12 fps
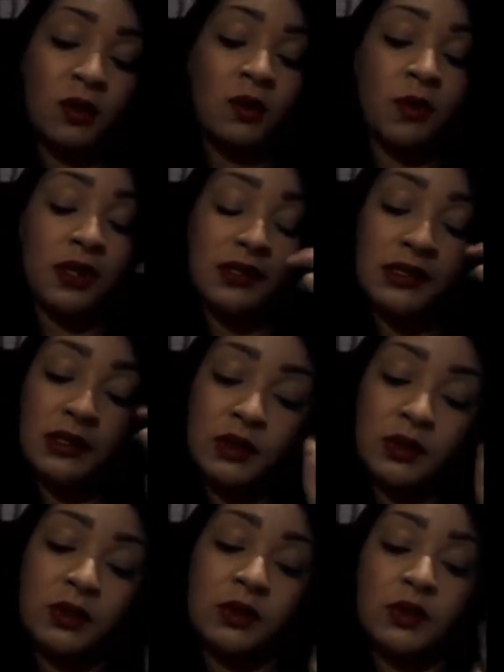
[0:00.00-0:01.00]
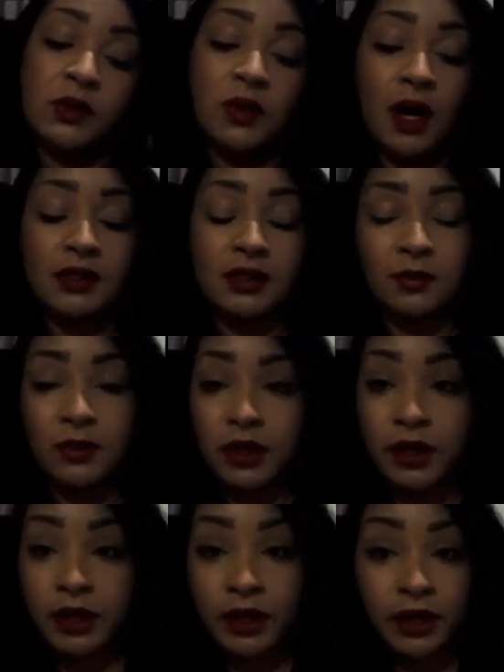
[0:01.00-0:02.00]
we went to cross the
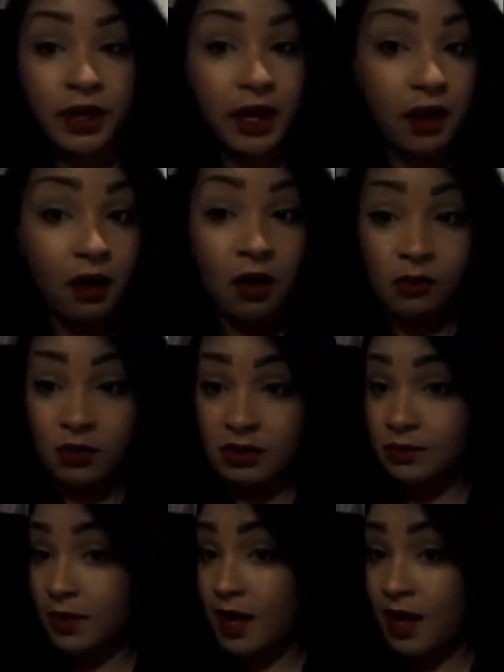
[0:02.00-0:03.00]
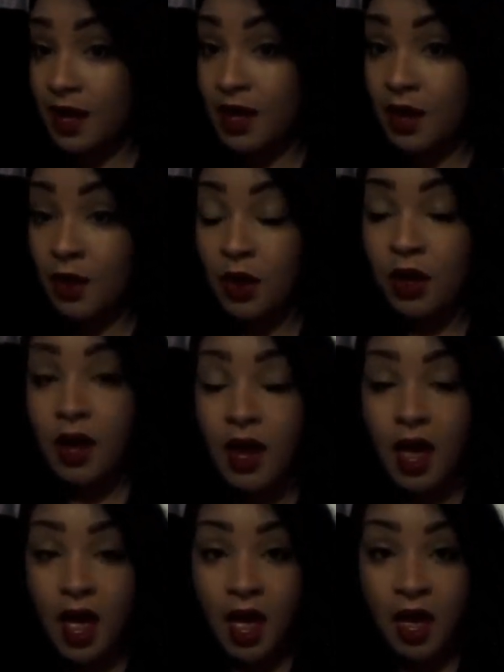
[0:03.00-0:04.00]
border. All was well.
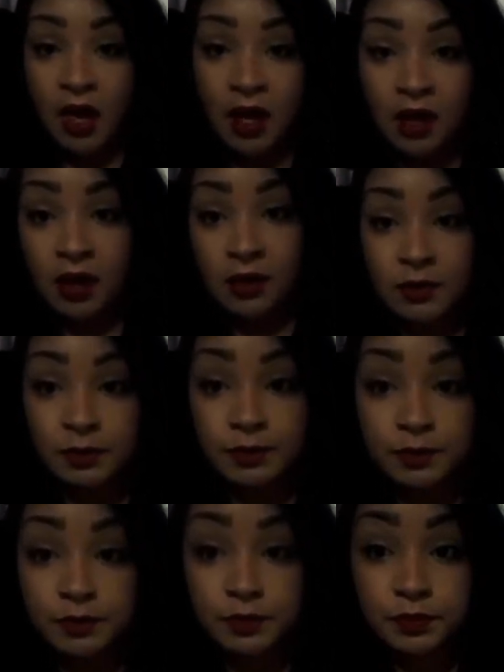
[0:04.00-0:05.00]
Um,